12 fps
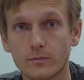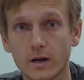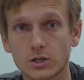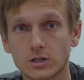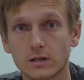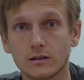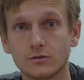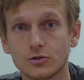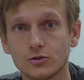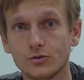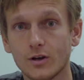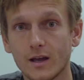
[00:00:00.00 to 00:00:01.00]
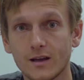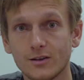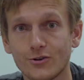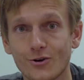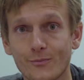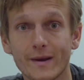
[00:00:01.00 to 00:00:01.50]
machine into
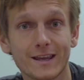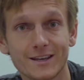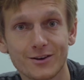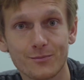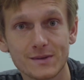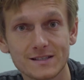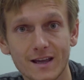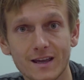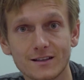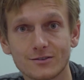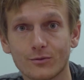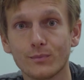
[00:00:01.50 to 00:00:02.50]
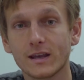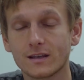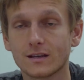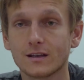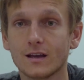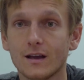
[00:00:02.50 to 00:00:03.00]
making mistakes or
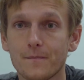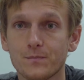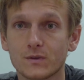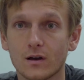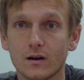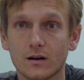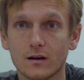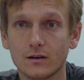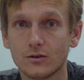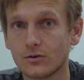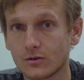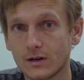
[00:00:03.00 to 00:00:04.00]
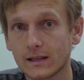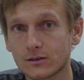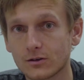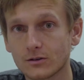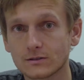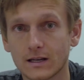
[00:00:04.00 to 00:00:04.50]
making
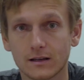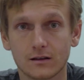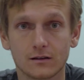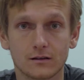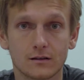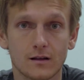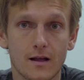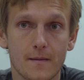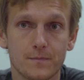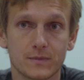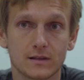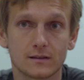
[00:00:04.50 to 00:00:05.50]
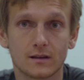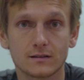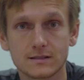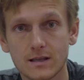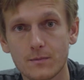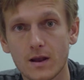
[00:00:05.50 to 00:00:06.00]
letters like that are
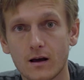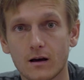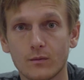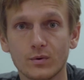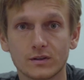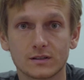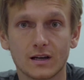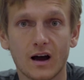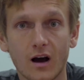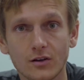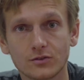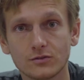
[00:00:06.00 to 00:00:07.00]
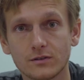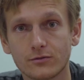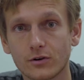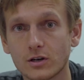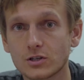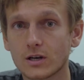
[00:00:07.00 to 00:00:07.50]
similar but hard to
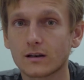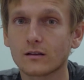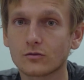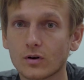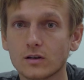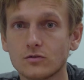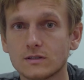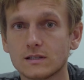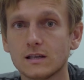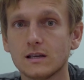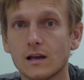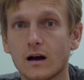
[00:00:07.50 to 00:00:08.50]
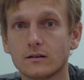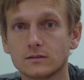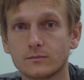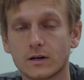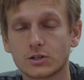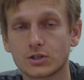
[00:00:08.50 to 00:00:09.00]
differentiate, and try to see how the
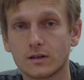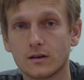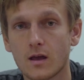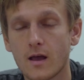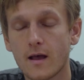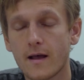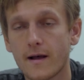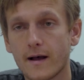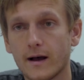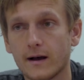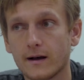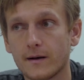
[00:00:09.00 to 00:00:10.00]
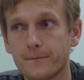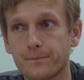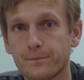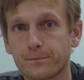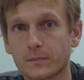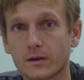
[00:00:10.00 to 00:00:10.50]
machine
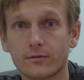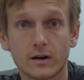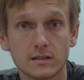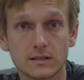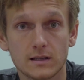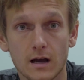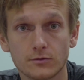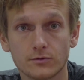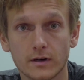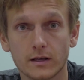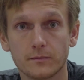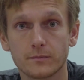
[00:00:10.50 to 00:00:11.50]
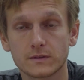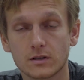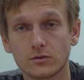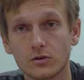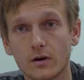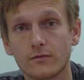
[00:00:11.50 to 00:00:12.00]
finds it out really. So
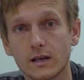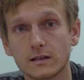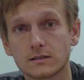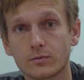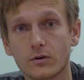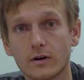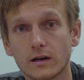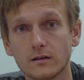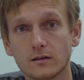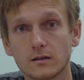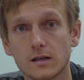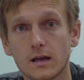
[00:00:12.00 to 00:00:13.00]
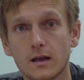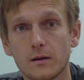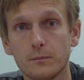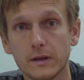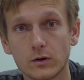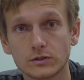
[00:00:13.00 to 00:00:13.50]
you have links provided
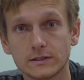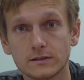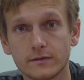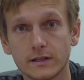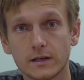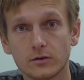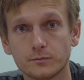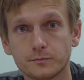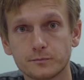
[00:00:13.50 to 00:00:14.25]
below this video.